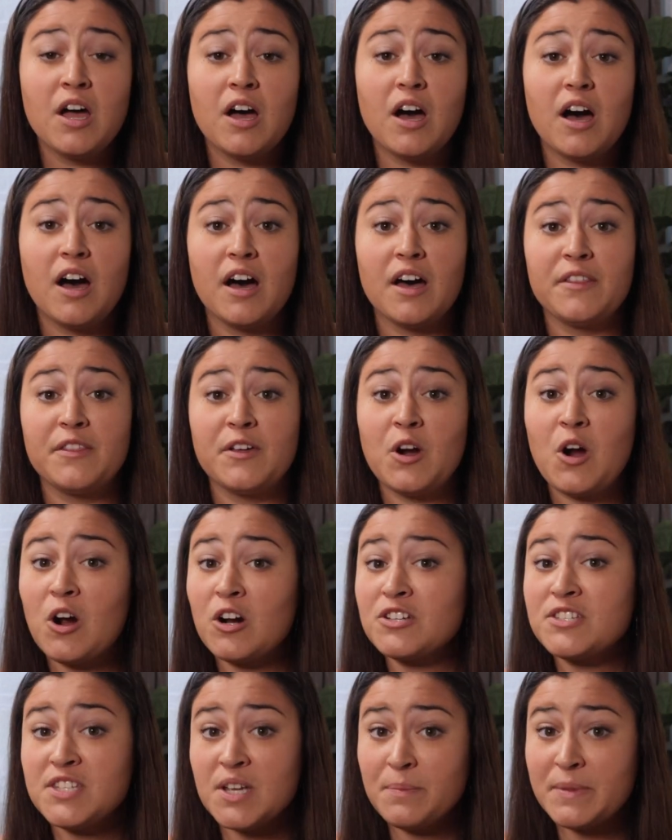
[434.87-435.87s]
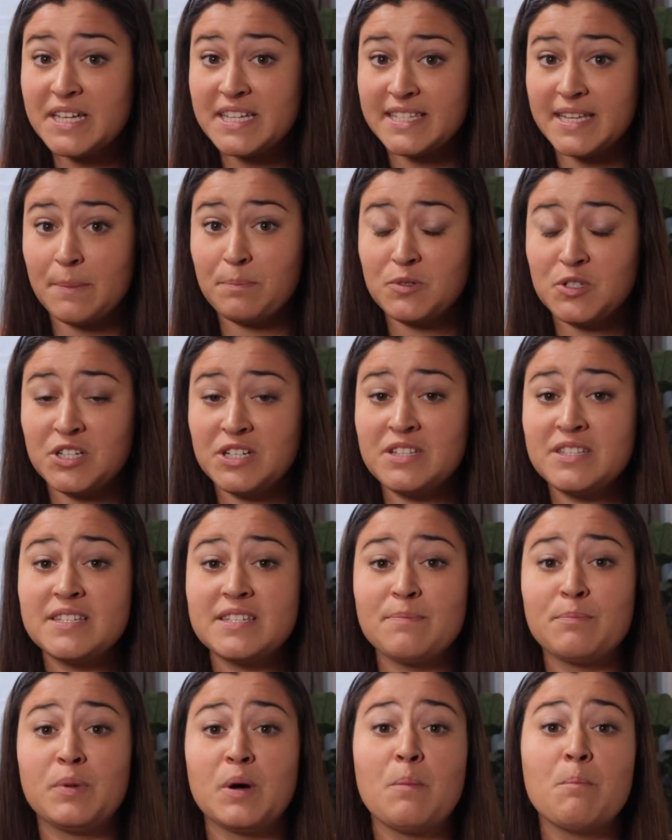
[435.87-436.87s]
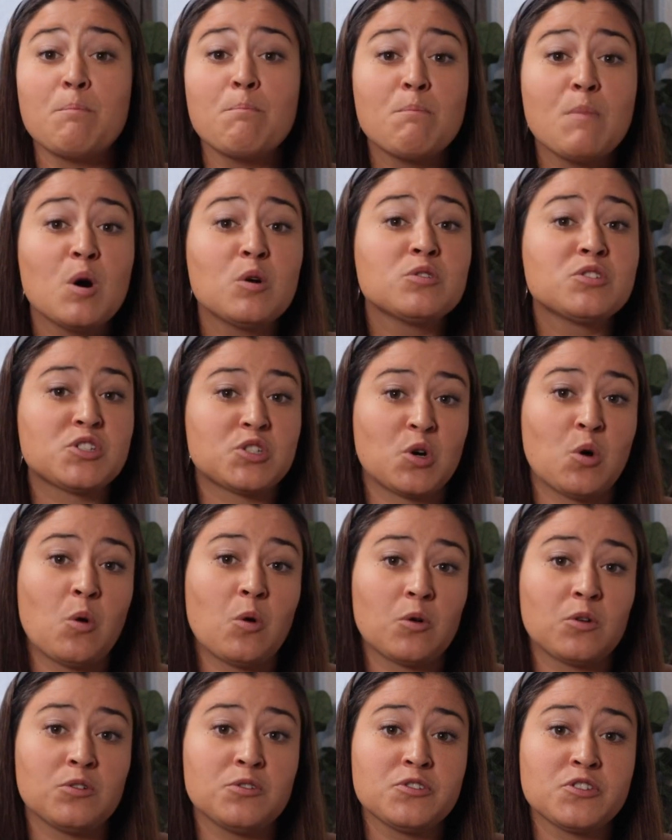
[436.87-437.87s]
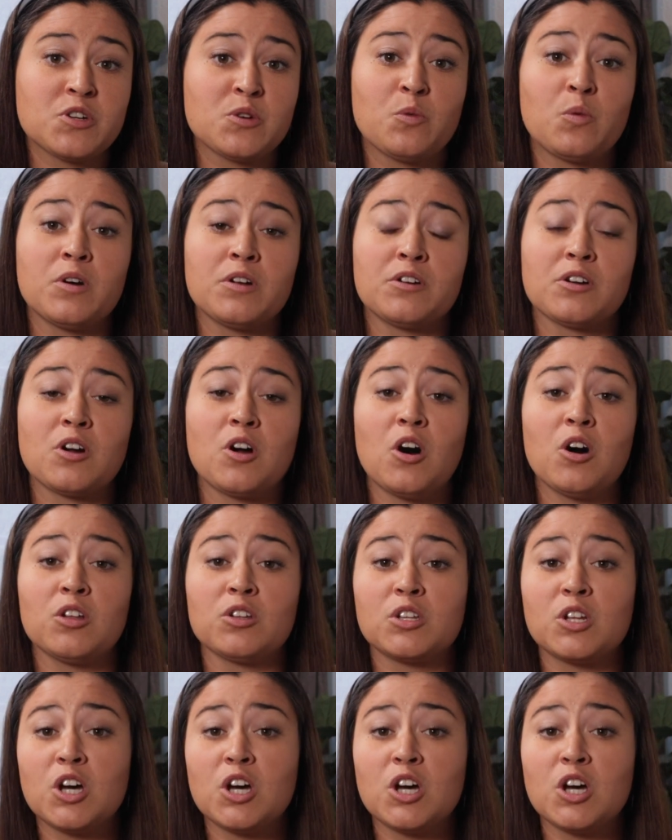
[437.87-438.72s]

Uh, there are some exceptions, but most corals are what are called